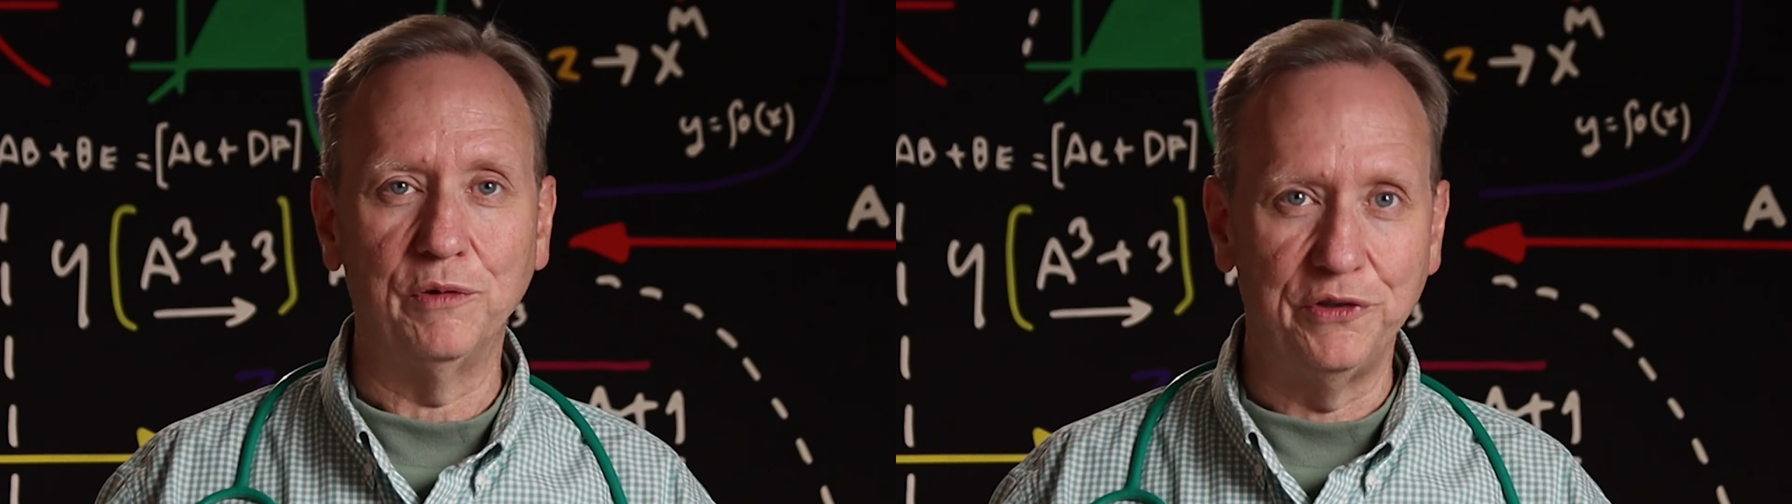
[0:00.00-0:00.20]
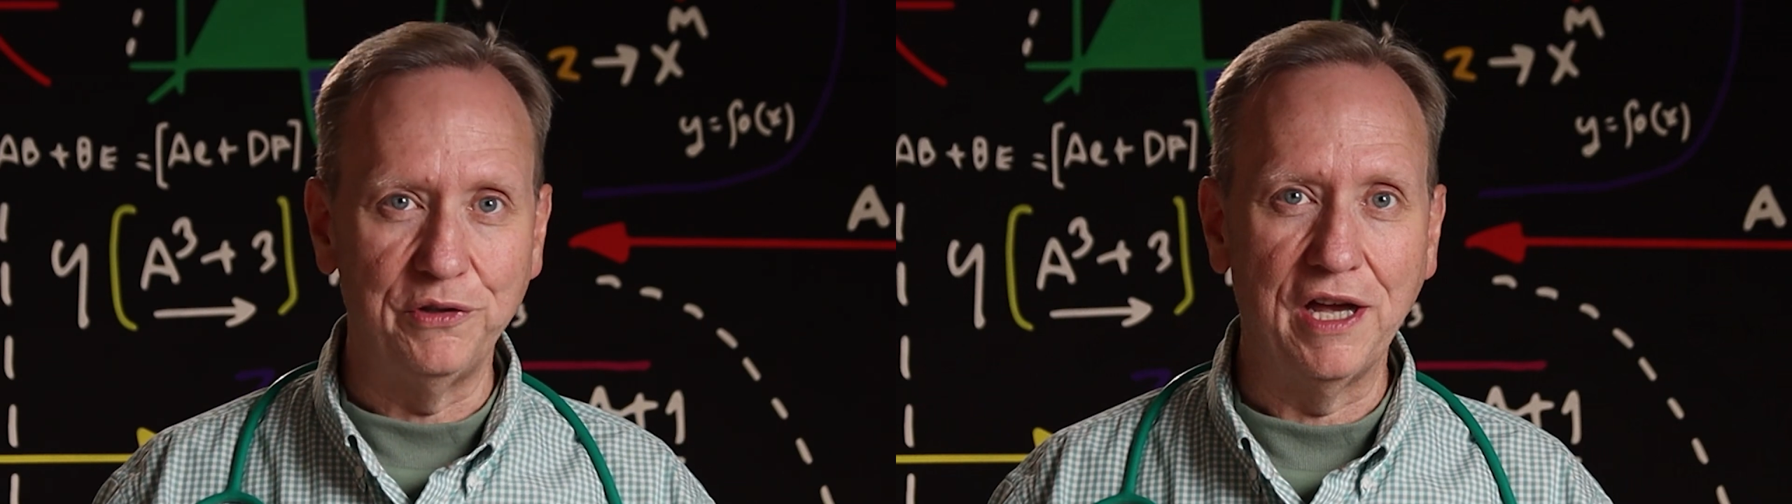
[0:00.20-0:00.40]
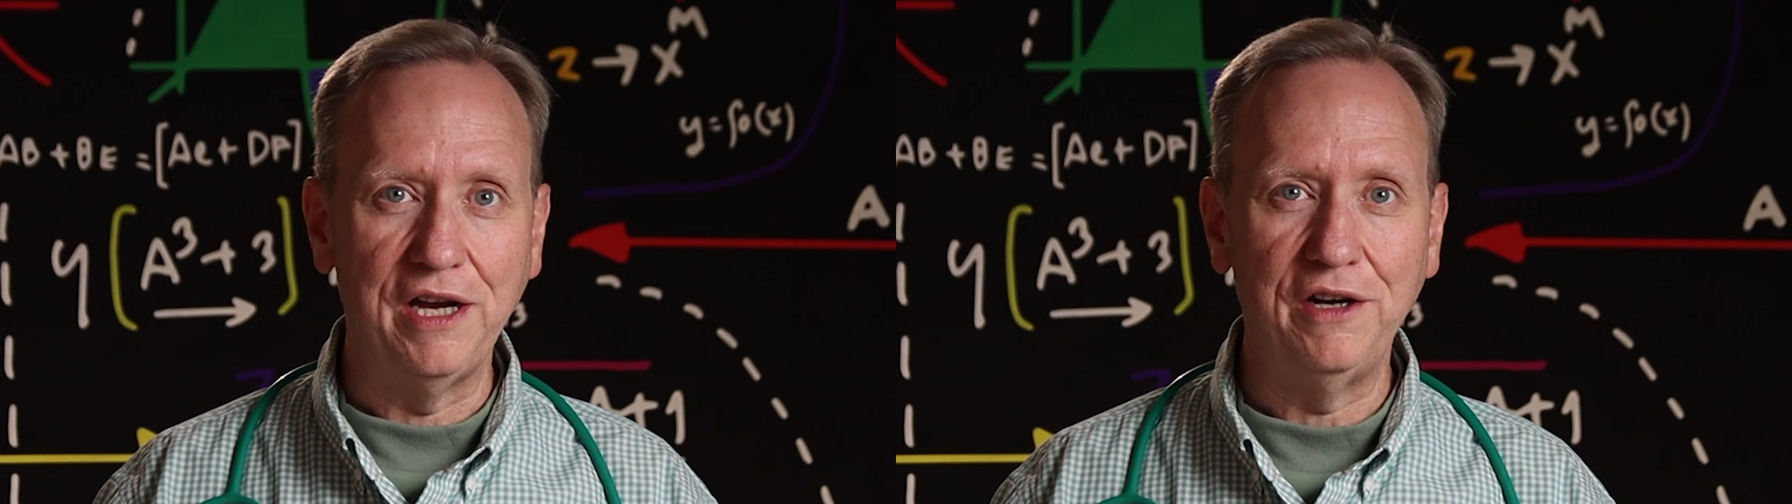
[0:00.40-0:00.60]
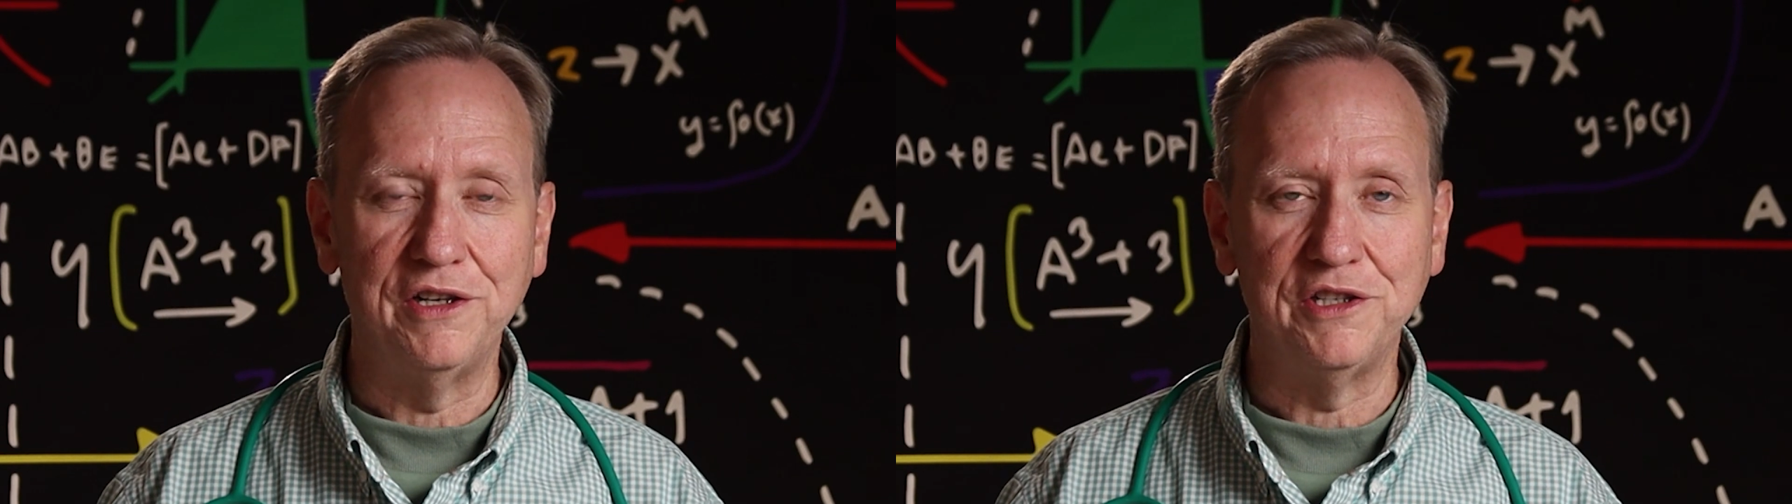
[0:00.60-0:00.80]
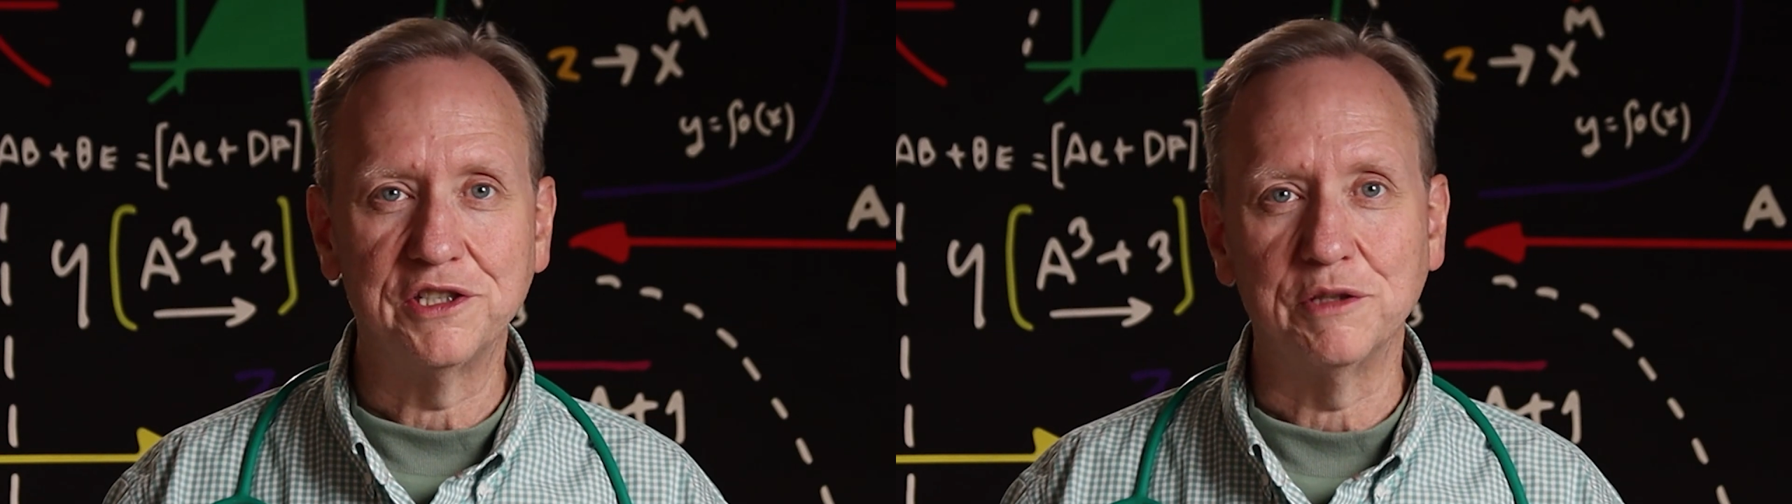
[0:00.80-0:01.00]
We'll do that here
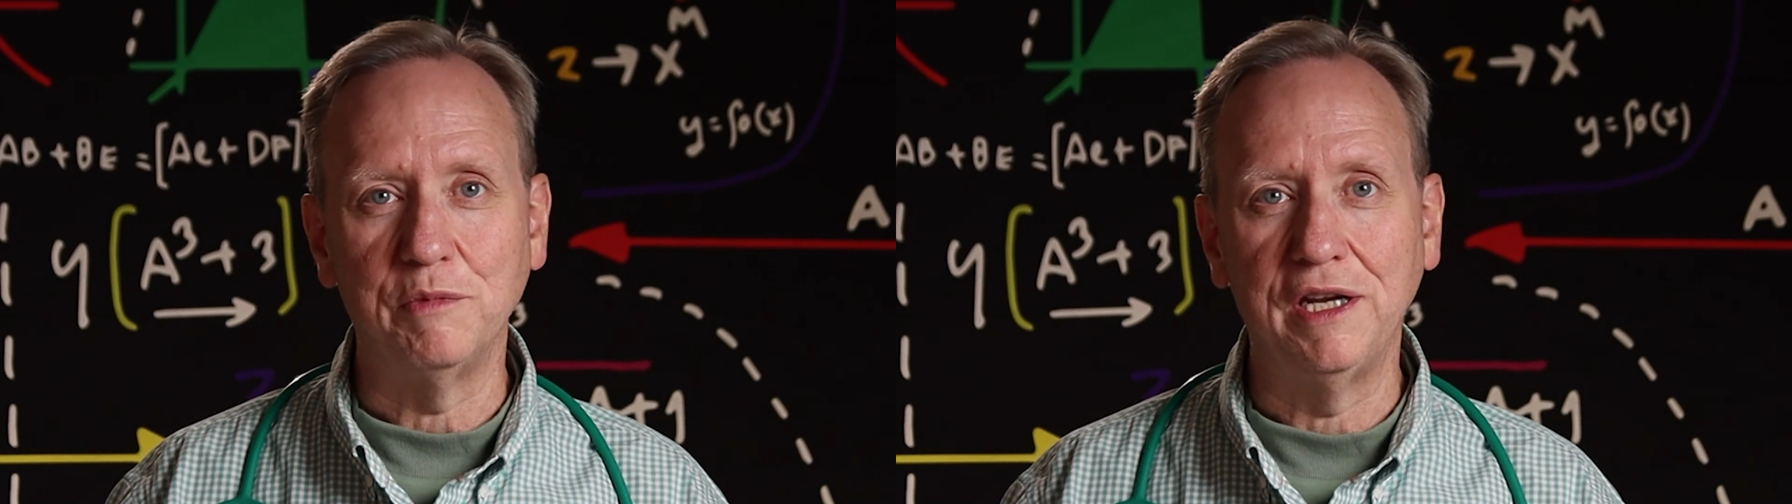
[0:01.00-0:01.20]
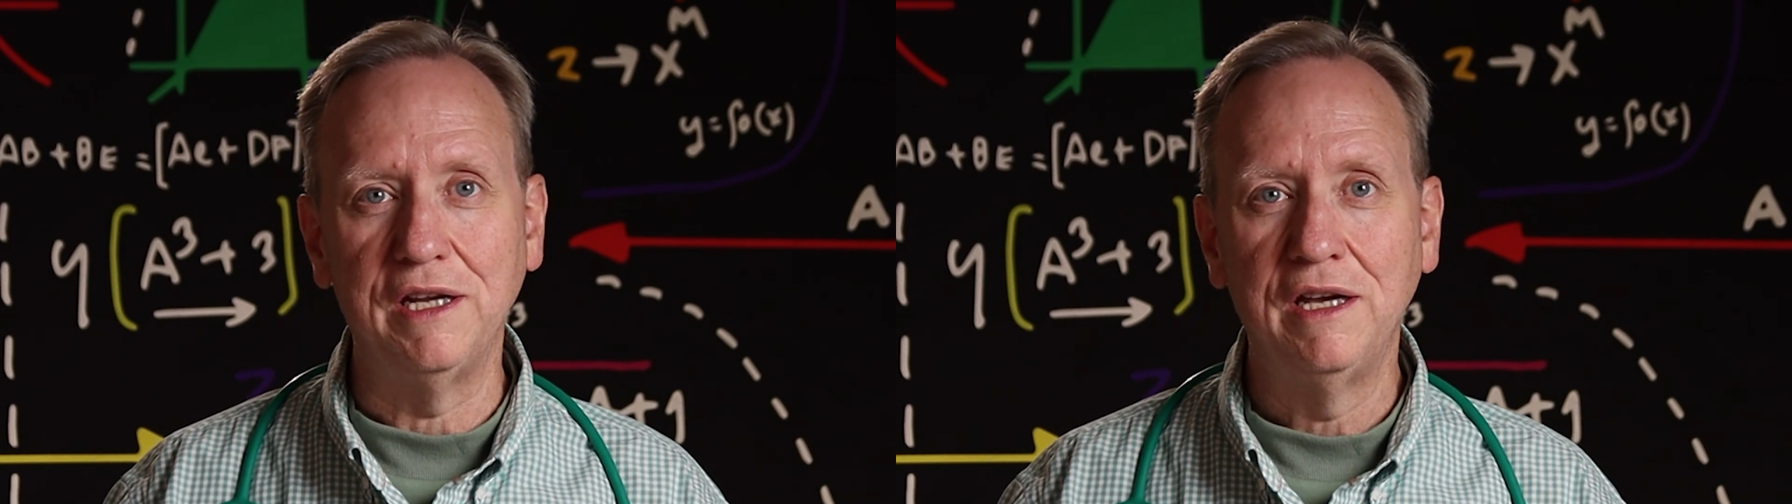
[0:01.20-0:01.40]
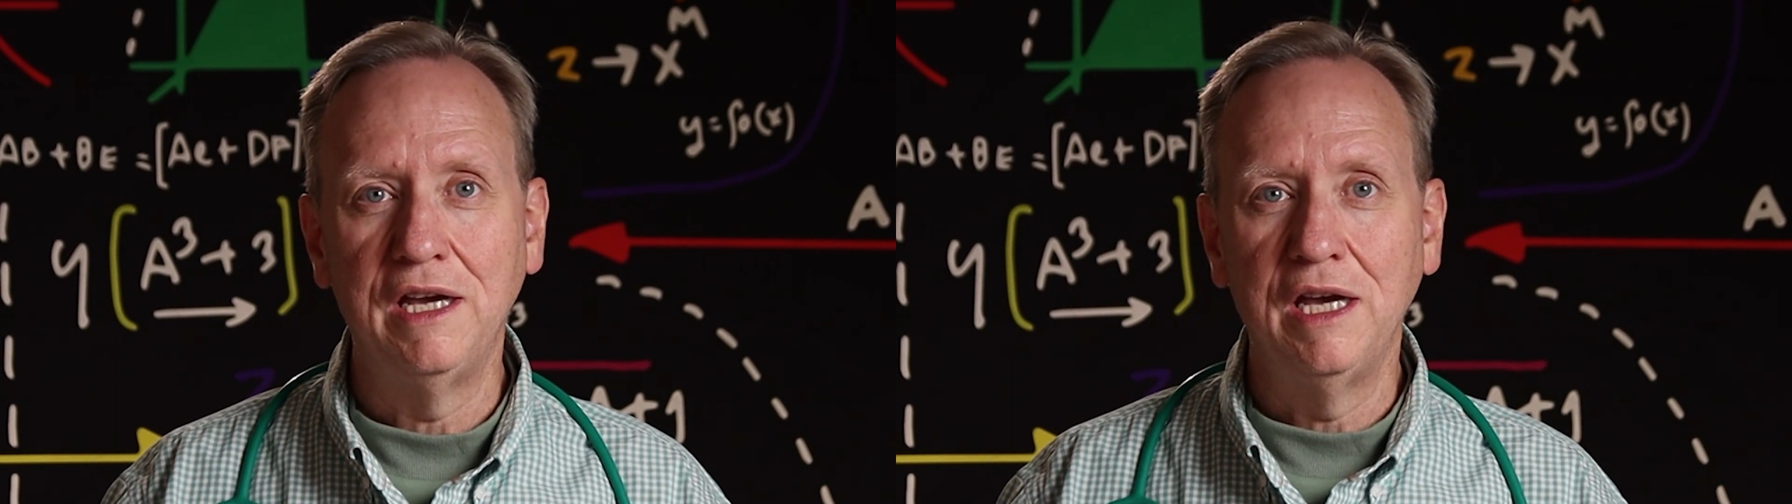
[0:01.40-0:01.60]
in just a minute.